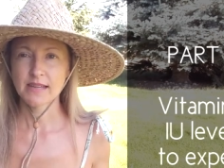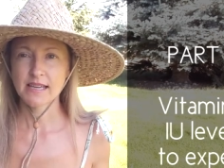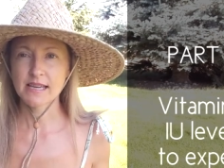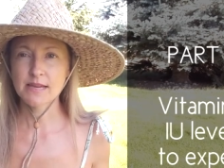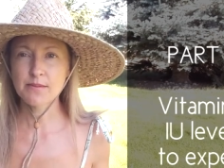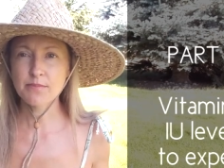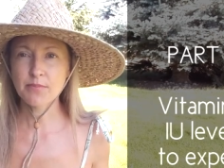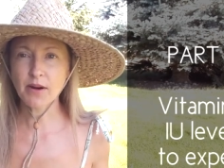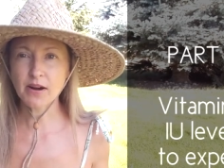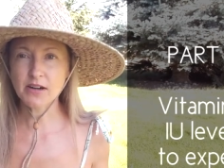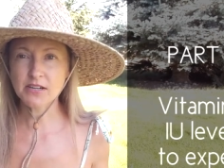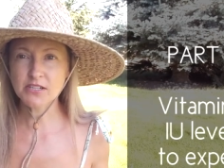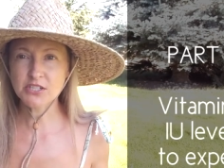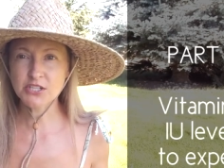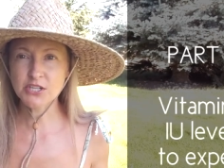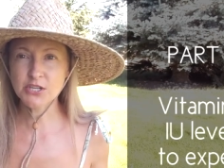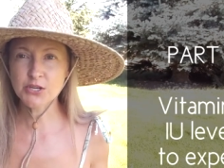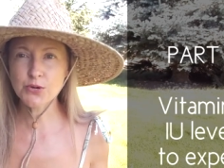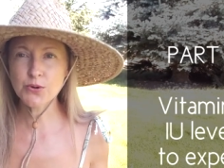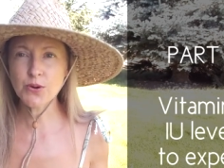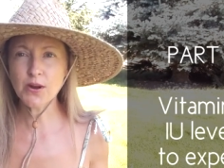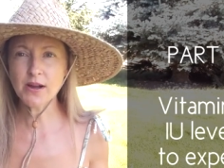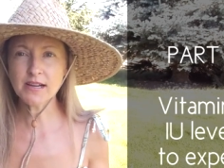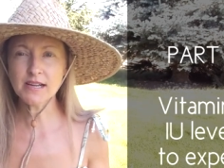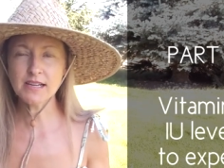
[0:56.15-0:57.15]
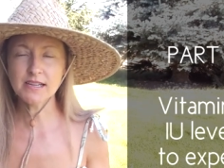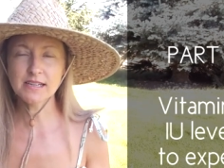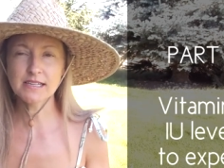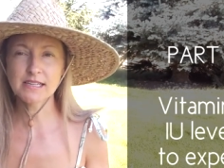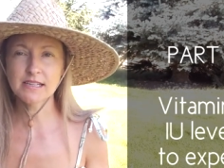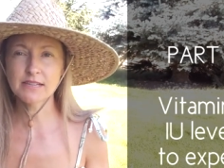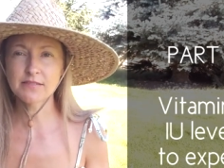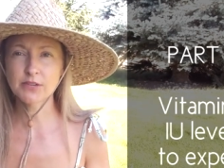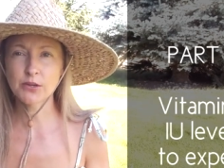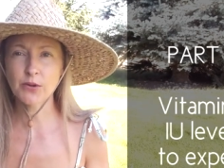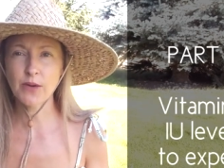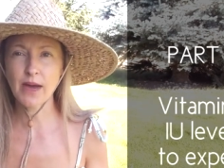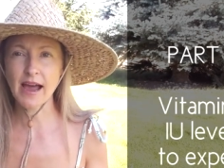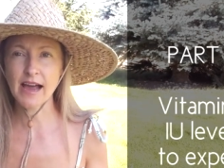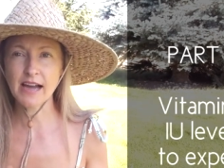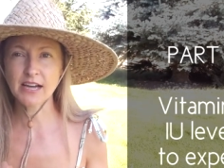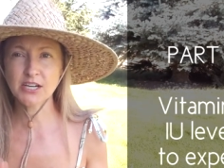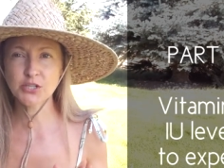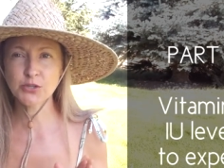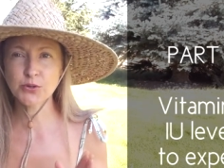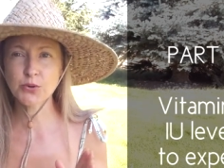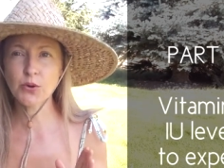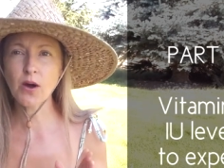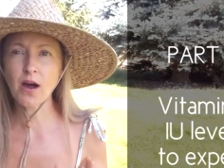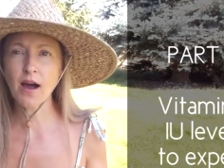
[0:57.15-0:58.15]
In part two, I'm going to give you
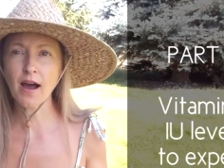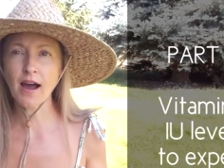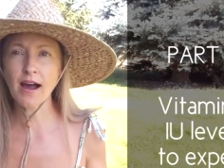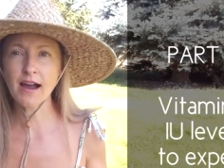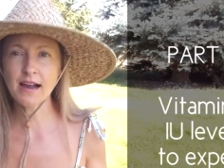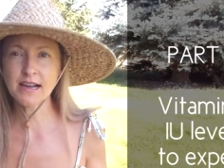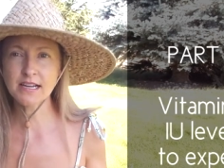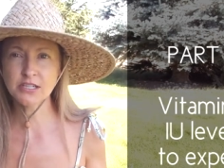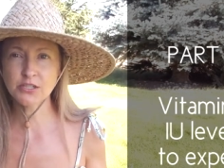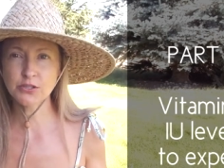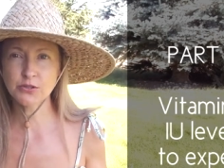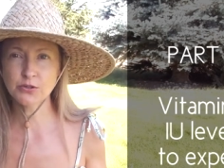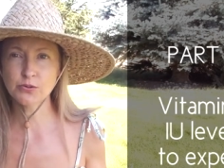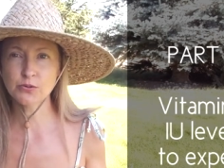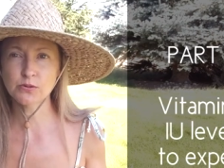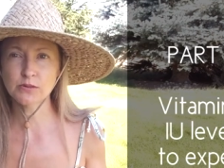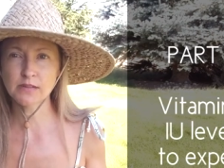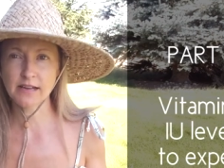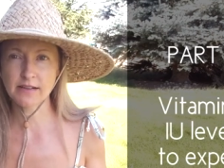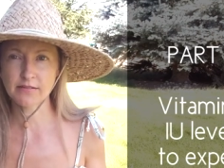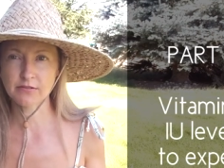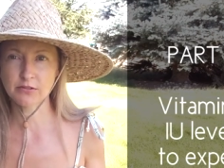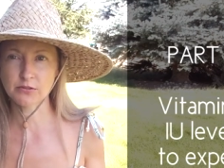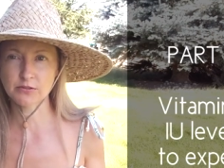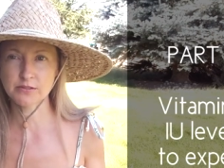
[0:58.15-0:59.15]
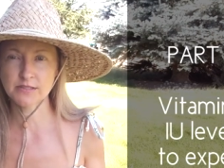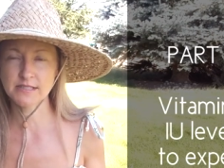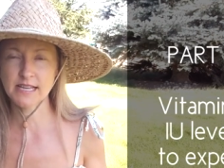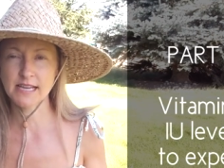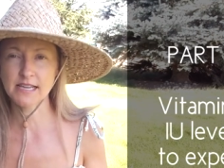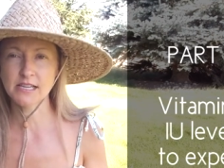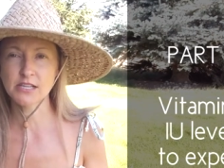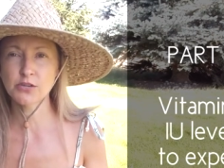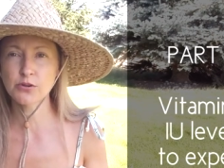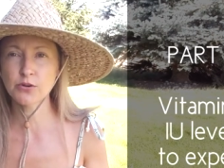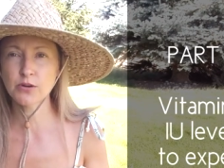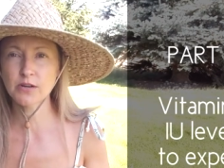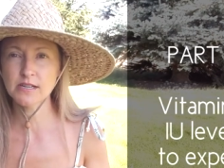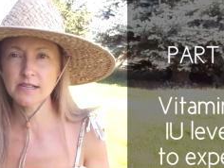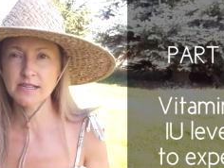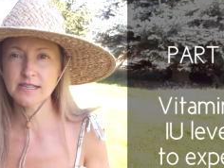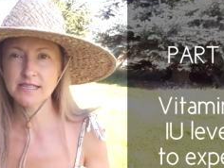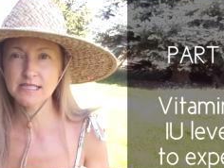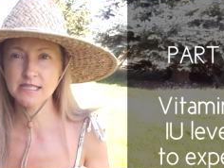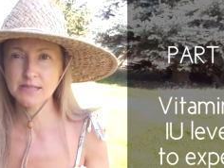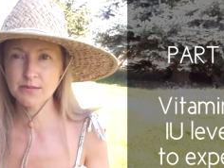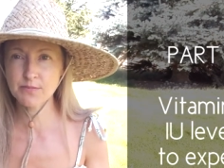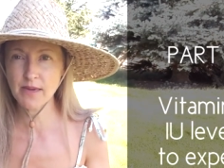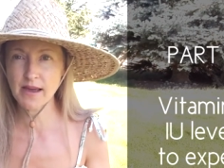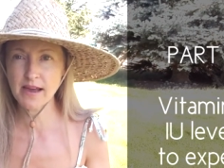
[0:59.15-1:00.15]
actual IU levels that you can
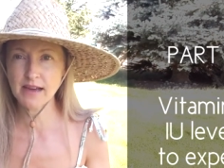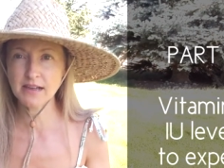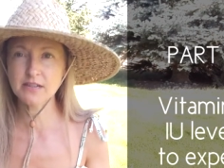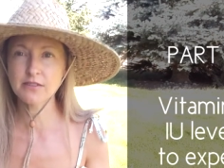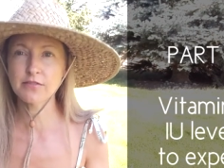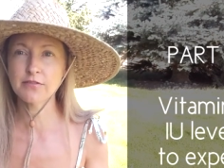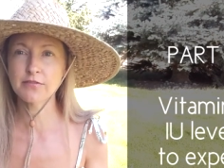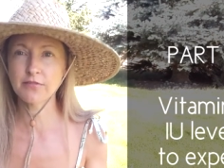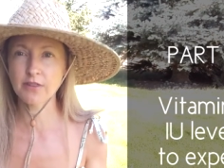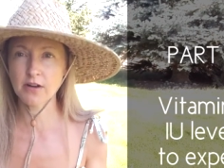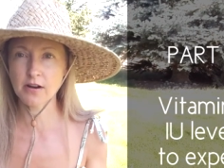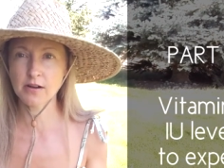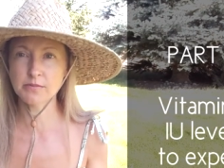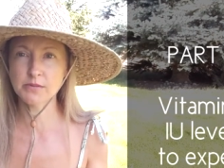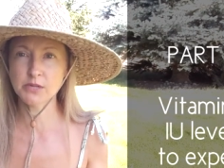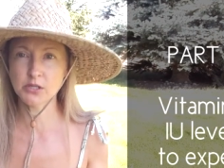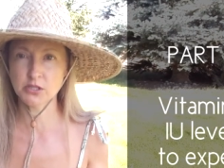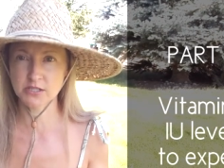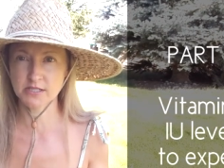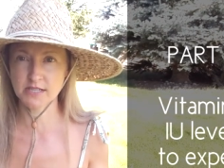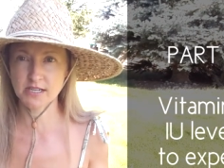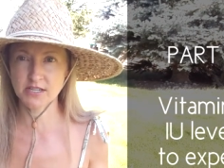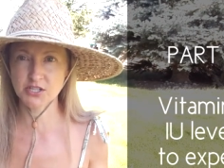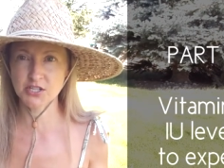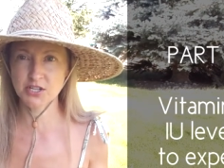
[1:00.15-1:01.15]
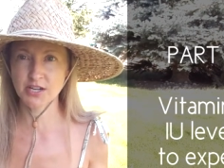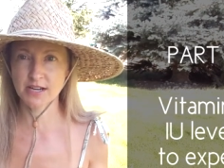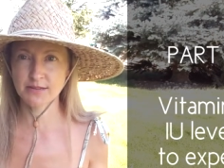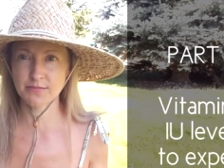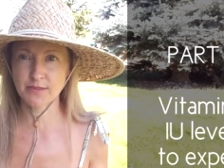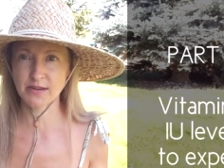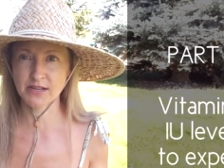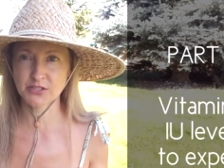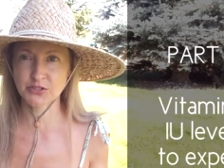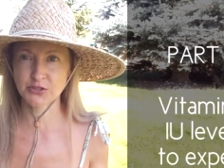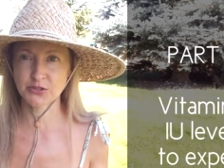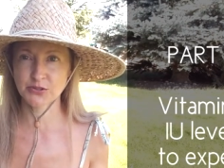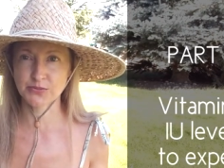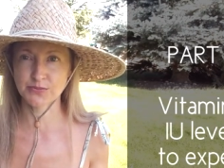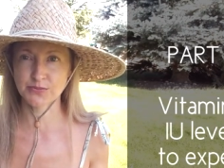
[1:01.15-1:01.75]
expect from your sunshine mushrooms.